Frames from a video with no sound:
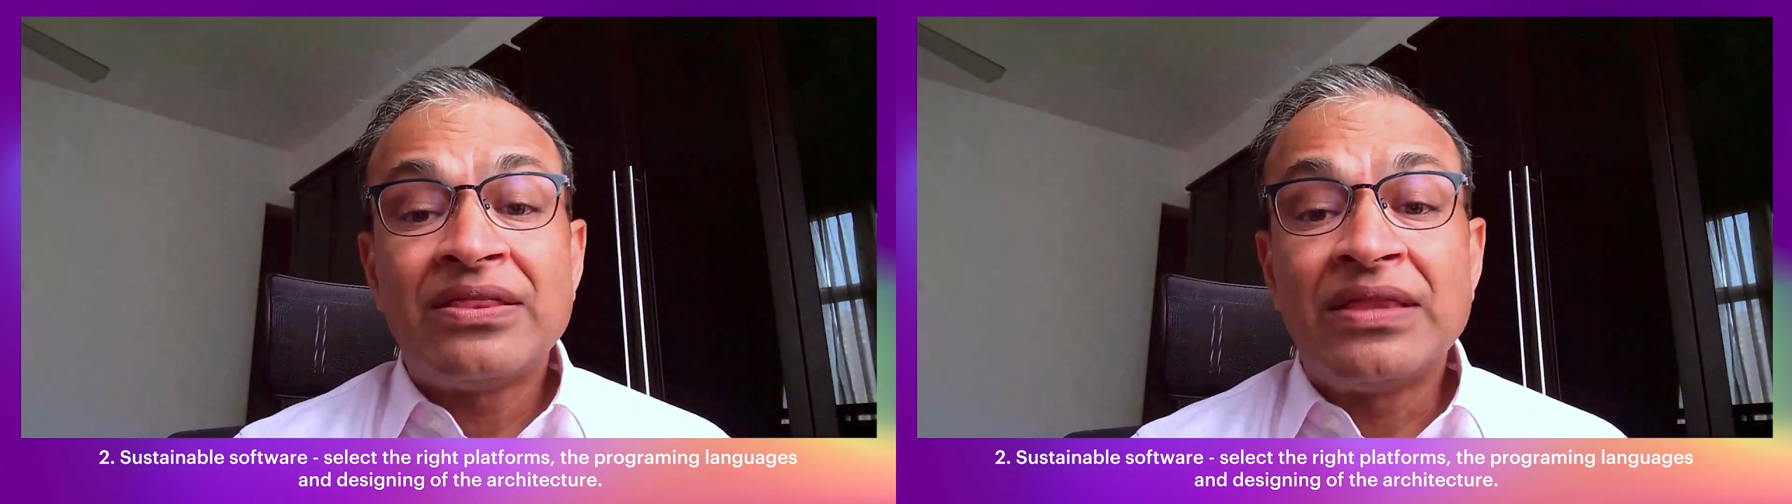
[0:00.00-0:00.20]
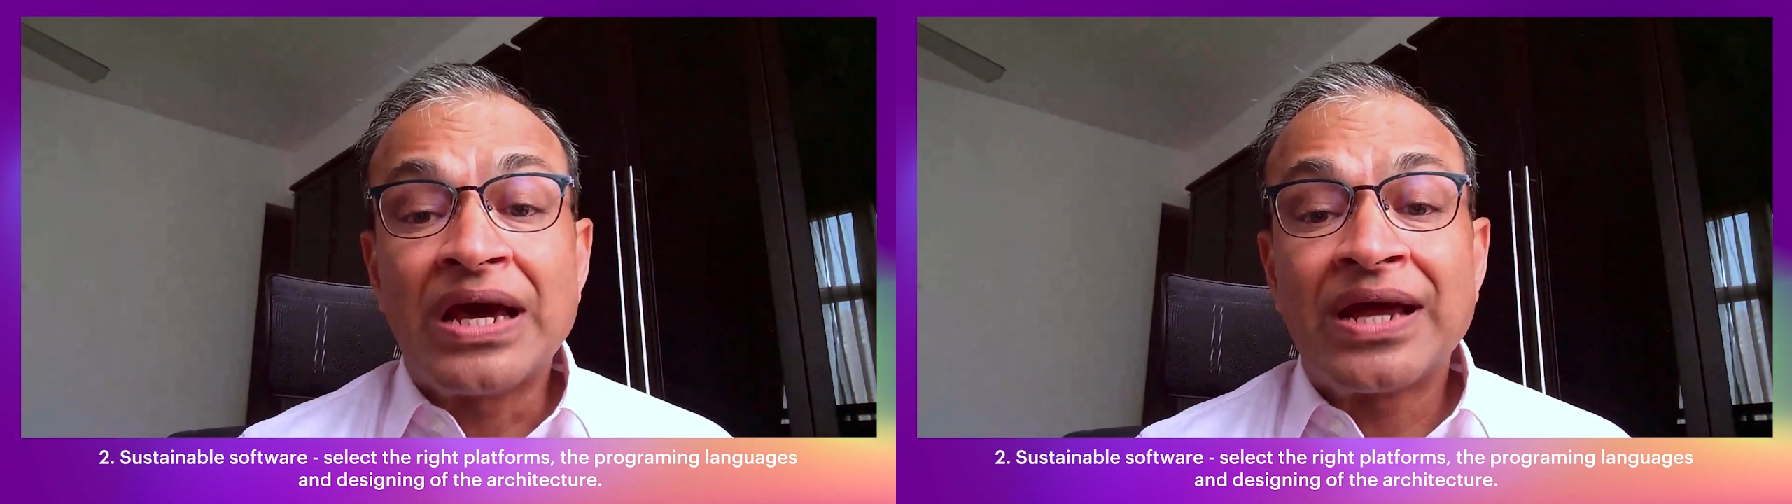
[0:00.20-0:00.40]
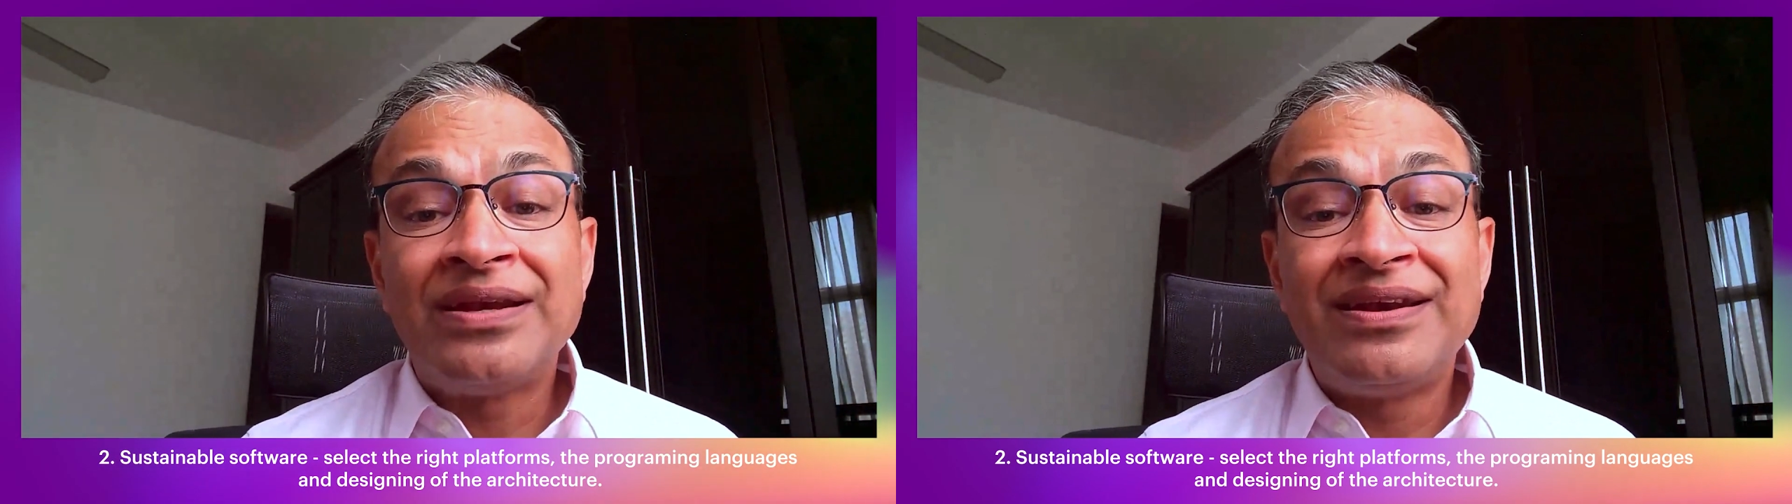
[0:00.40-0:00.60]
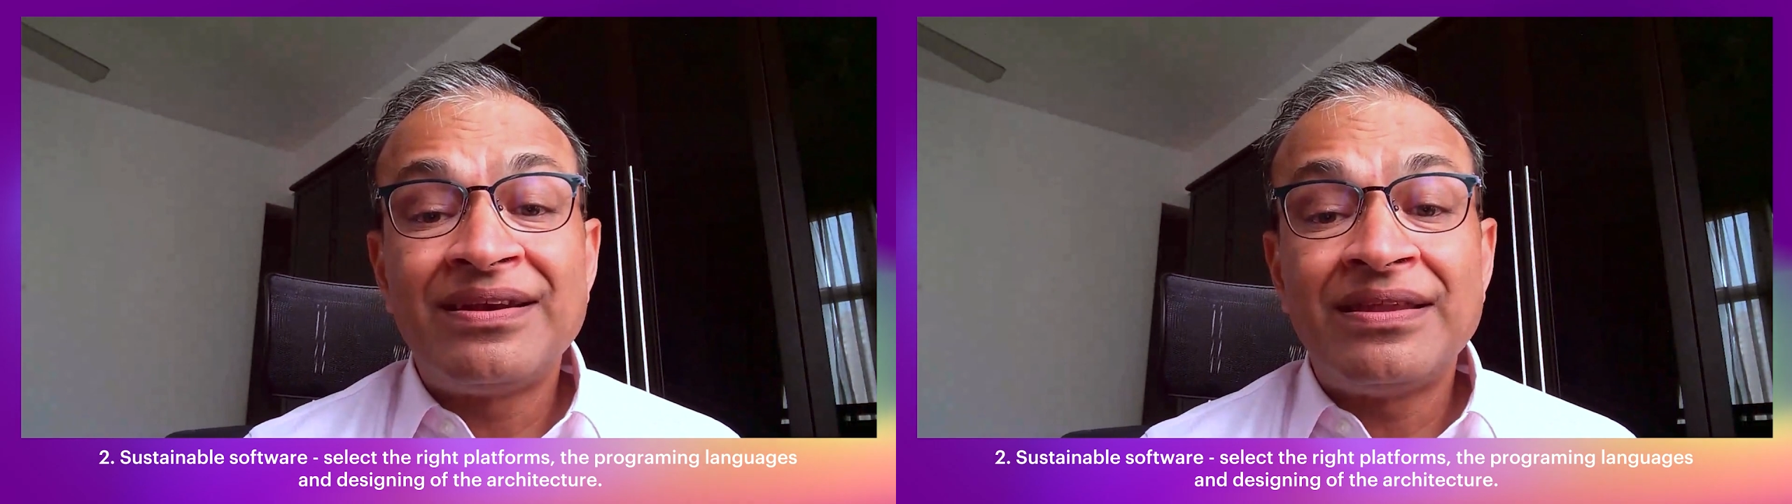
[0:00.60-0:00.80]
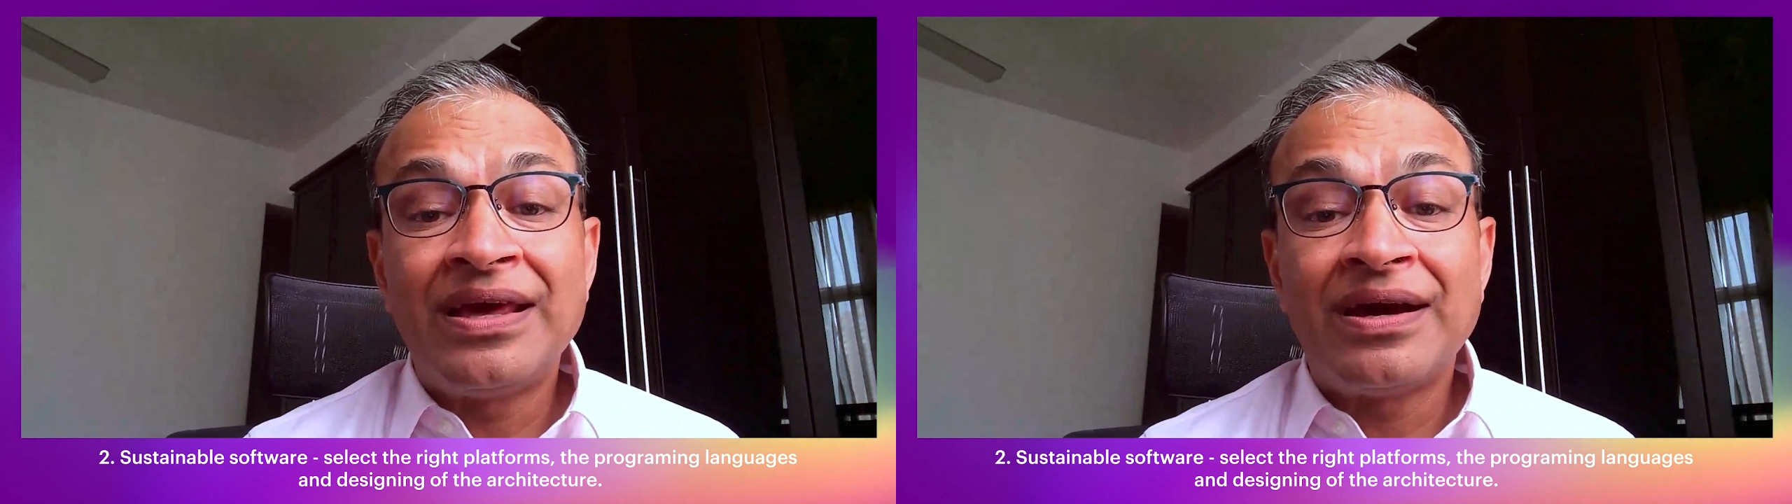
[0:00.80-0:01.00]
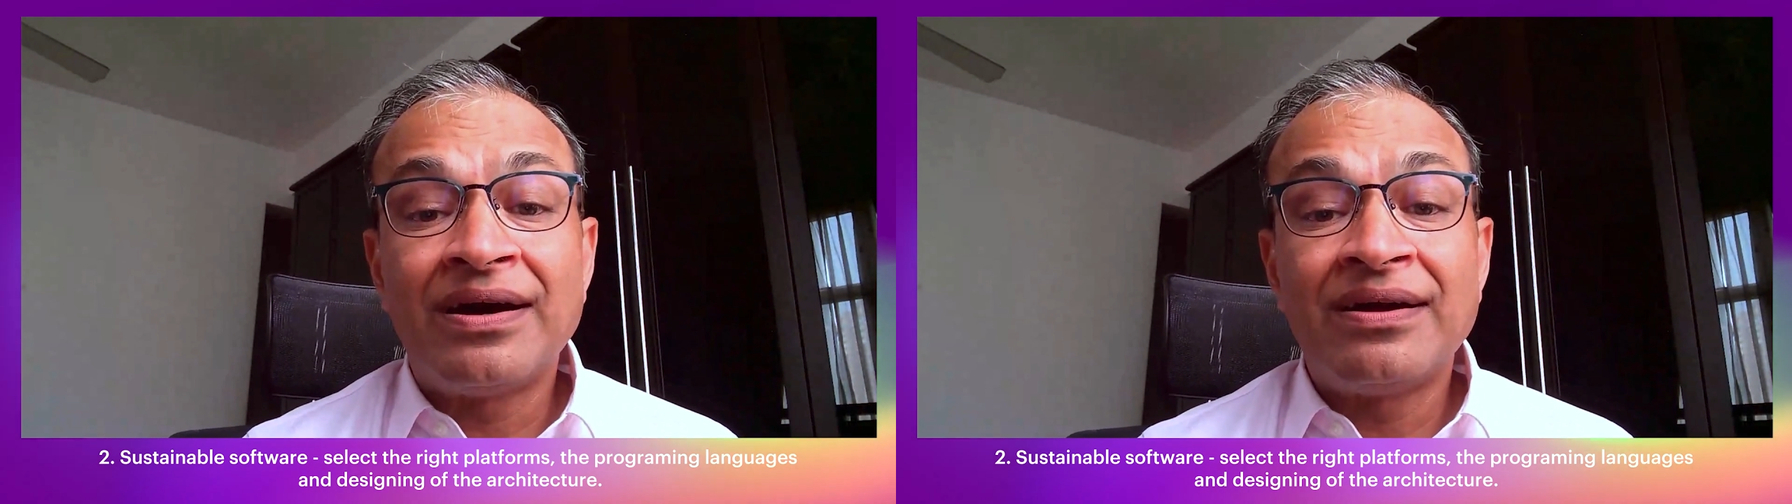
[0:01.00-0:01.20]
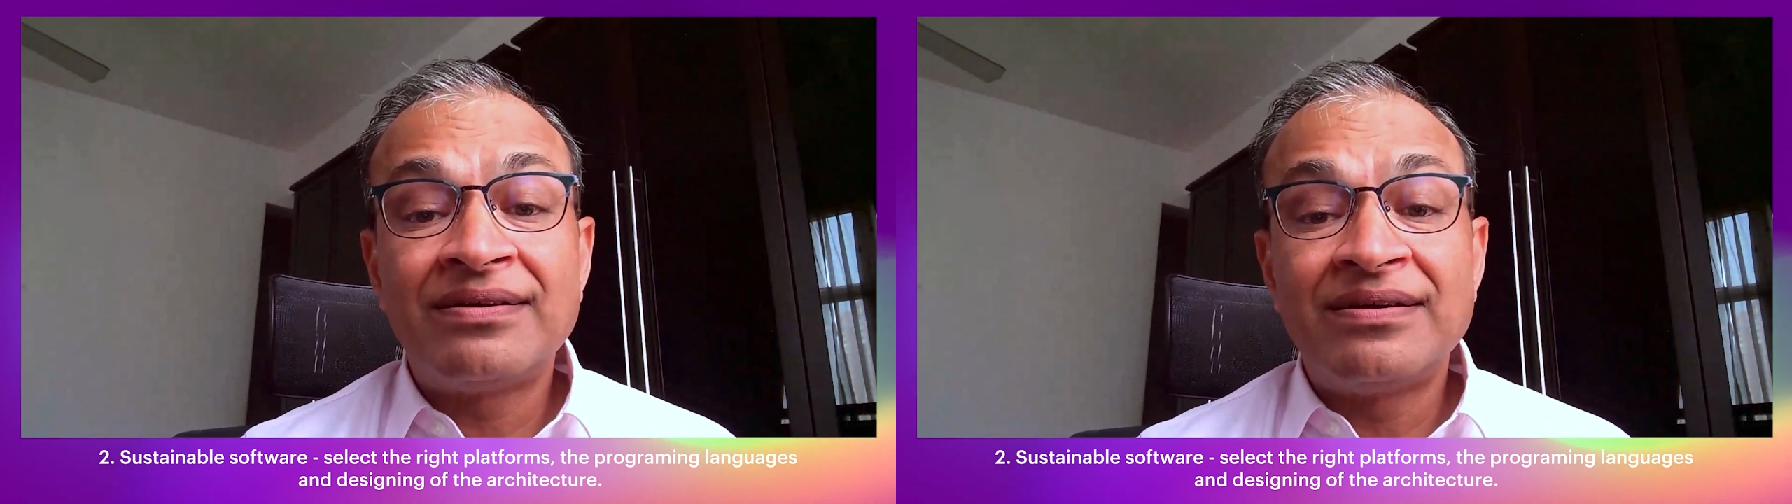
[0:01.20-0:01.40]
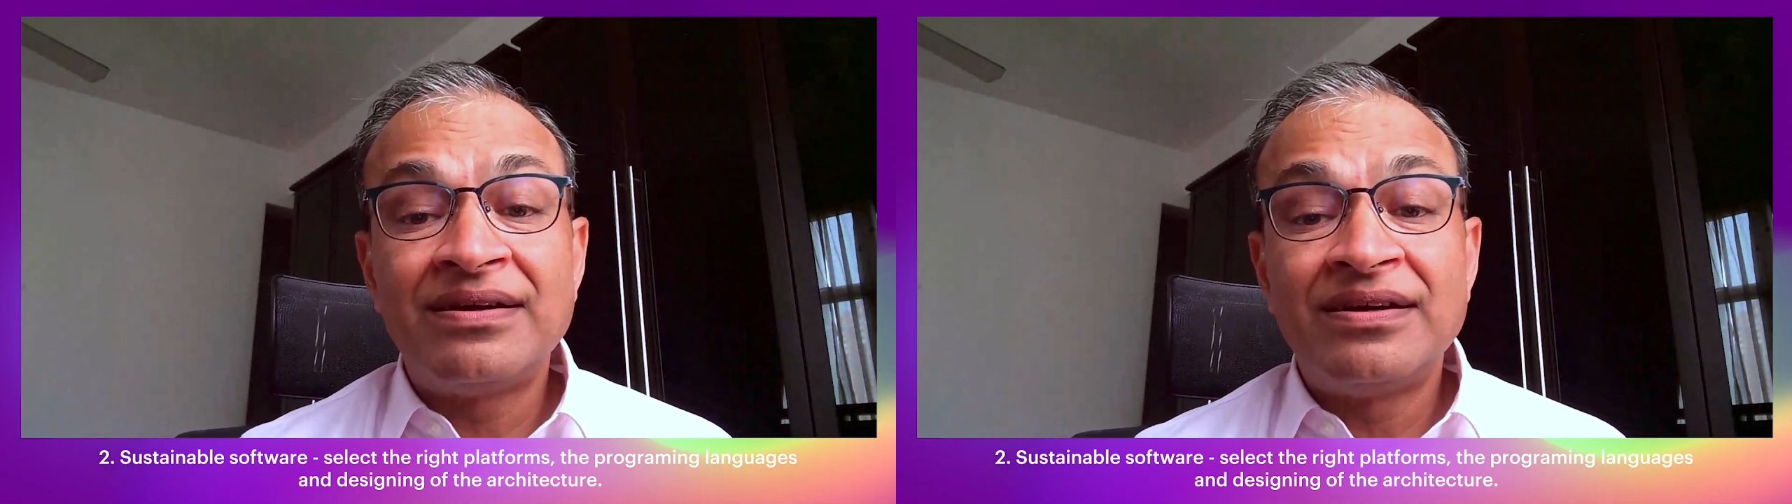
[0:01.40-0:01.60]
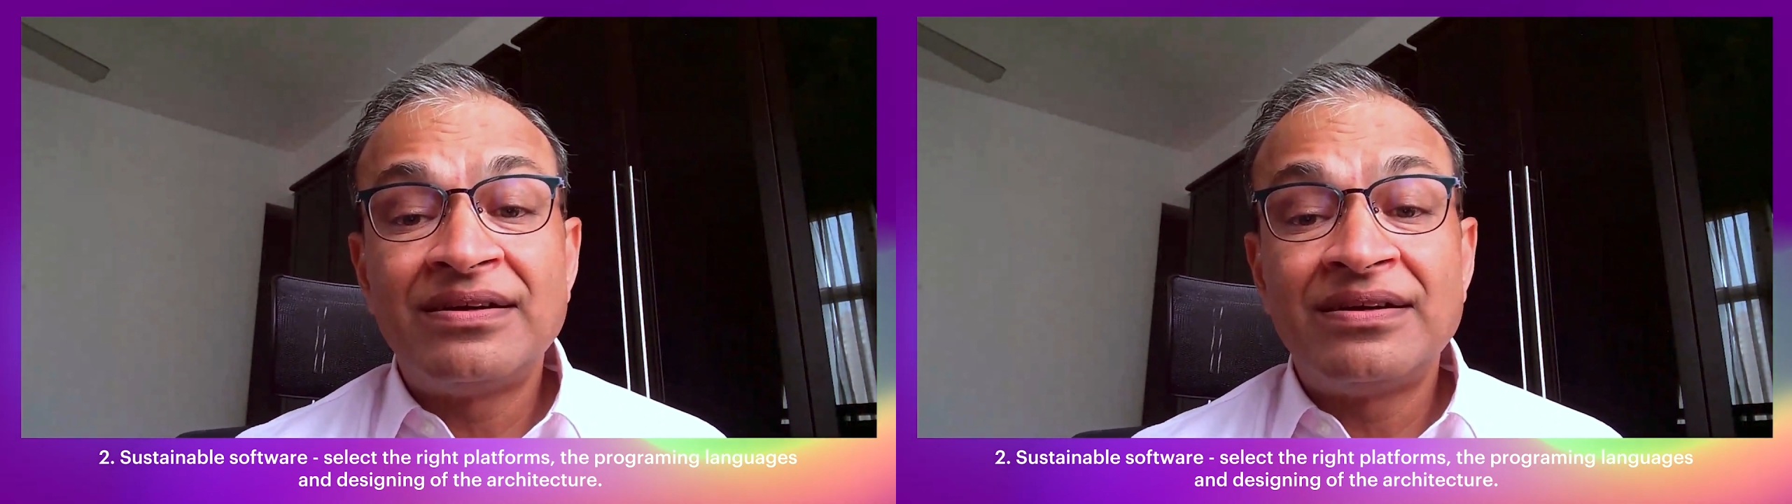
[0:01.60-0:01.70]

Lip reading: that they are